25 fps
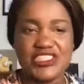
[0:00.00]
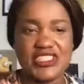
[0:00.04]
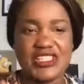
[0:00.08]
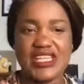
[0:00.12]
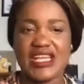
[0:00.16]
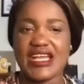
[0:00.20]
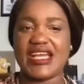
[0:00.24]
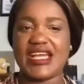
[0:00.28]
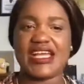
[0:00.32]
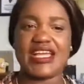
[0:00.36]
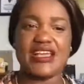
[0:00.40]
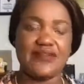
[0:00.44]

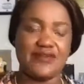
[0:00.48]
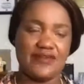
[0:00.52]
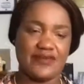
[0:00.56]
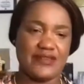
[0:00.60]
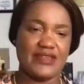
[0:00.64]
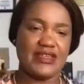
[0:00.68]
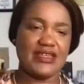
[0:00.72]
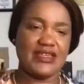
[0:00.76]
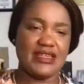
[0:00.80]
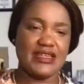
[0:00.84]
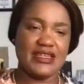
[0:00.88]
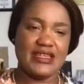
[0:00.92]
I have
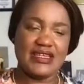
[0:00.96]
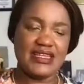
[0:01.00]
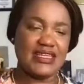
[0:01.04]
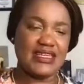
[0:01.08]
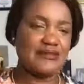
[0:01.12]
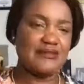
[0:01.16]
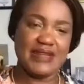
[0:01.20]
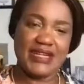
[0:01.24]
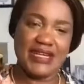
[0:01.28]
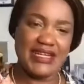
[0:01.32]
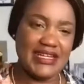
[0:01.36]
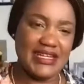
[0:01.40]
in
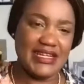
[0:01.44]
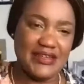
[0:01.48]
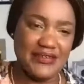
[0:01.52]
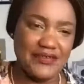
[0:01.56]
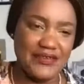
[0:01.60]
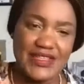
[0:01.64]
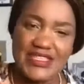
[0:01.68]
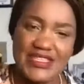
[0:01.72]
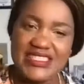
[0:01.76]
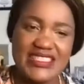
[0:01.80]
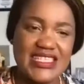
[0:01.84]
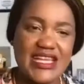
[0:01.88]
my life.
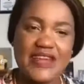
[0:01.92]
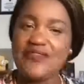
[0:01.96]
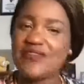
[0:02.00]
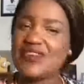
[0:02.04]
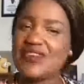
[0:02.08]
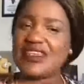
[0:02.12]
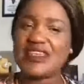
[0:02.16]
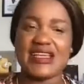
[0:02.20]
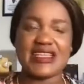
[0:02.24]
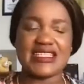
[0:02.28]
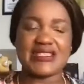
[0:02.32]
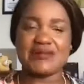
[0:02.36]
There's
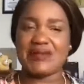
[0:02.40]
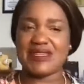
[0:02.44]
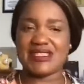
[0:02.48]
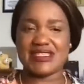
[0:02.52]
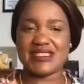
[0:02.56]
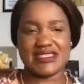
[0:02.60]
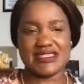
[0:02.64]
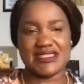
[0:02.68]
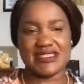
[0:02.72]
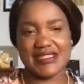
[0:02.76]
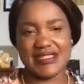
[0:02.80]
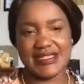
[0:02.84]
nothing else
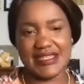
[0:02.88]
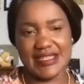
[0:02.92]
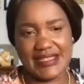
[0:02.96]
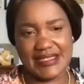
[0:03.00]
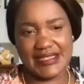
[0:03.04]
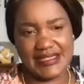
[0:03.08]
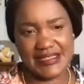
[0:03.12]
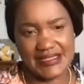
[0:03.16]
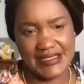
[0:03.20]
better than that.